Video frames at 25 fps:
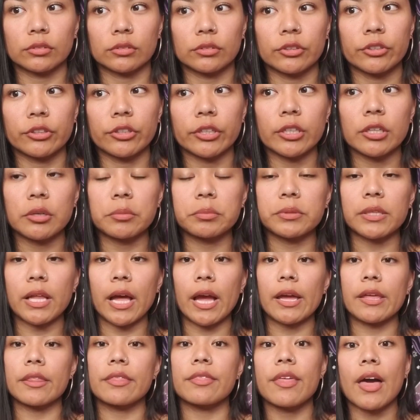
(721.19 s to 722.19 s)
you're going to
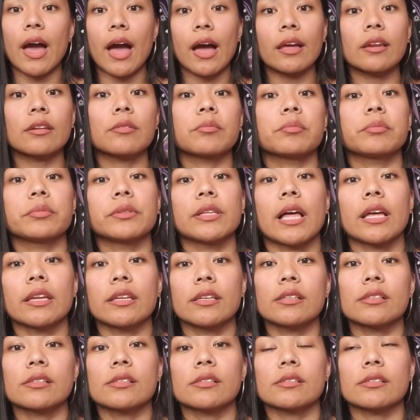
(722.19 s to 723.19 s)
apply that
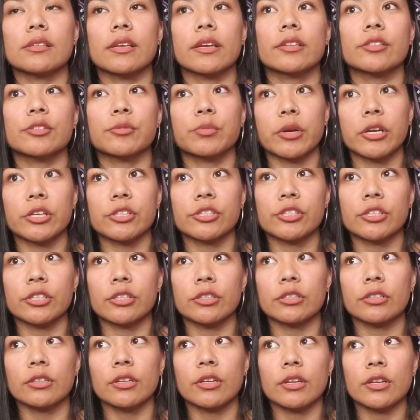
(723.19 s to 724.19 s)
planet's
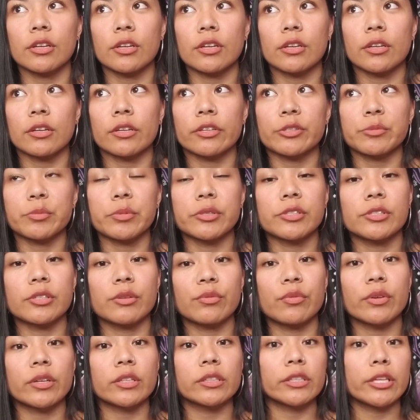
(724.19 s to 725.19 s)
expression
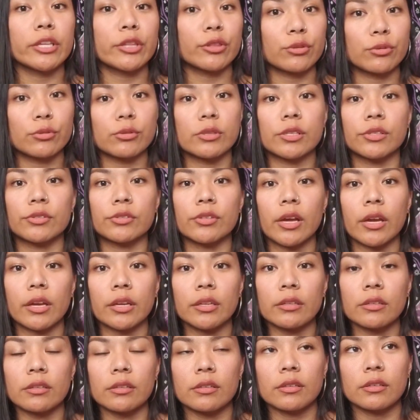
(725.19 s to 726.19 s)
specifically through the
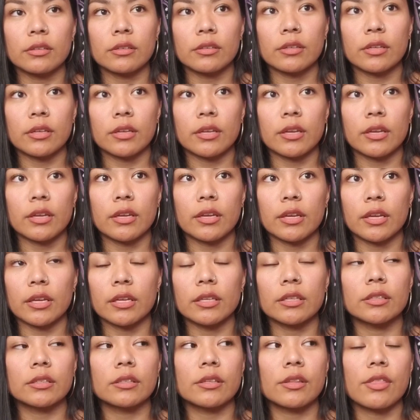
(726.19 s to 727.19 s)
sign
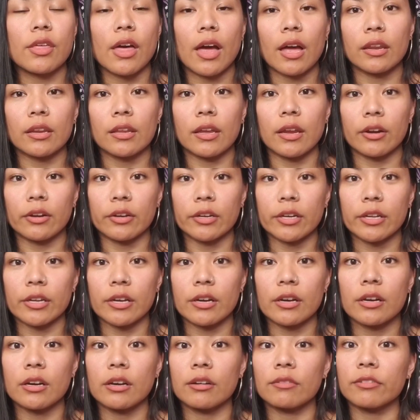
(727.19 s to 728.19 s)
in that
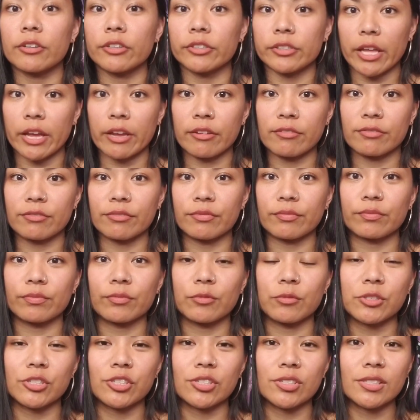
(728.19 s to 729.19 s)
area of your life,
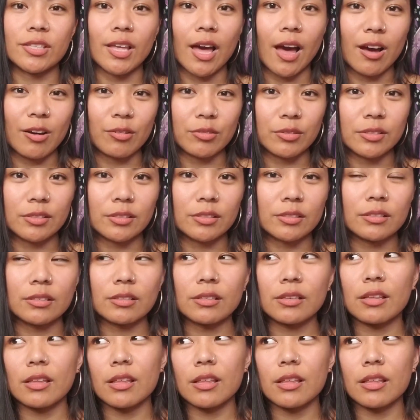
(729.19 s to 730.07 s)
which is the house.